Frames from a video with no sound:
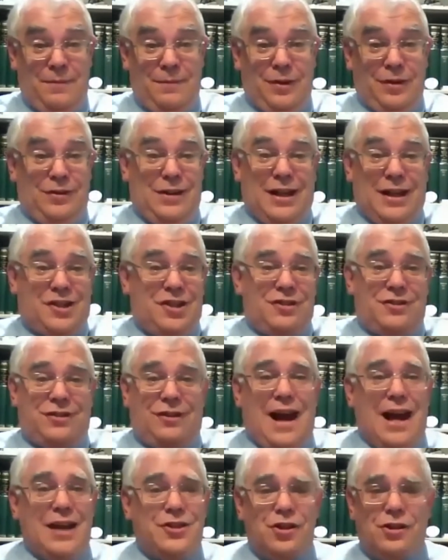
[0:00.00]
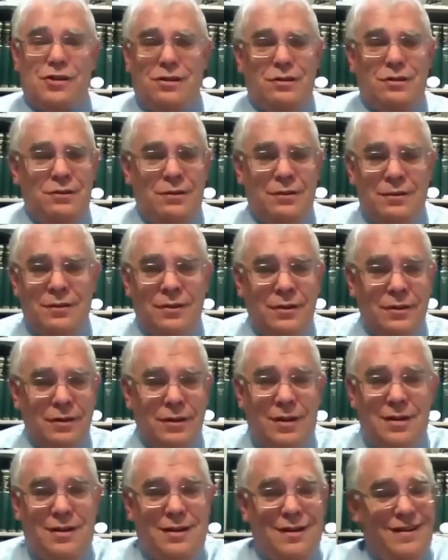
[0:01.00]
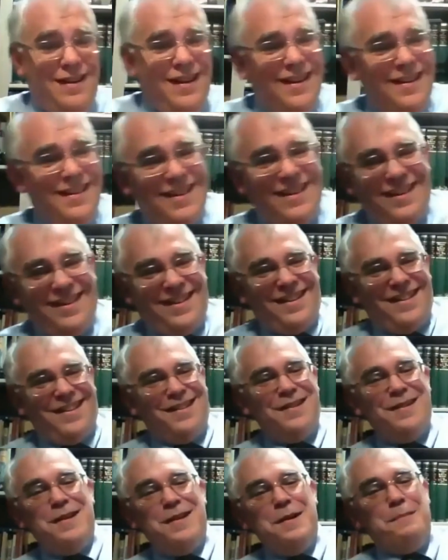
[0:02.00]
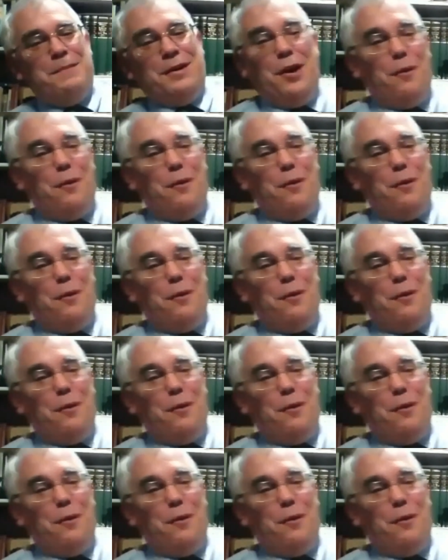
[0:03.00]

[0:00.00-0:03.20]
Isn't that just logical? But